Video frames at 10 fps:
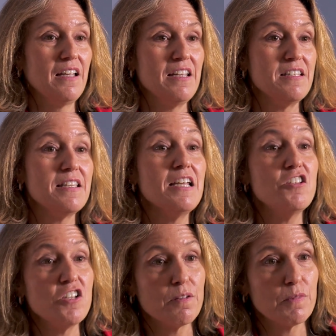He's
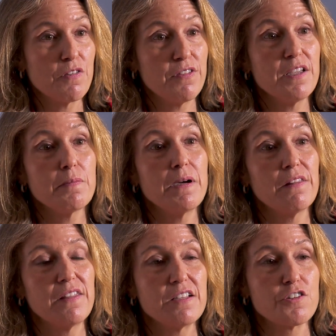teaching them to think
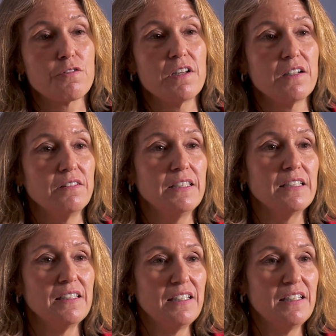about things critically.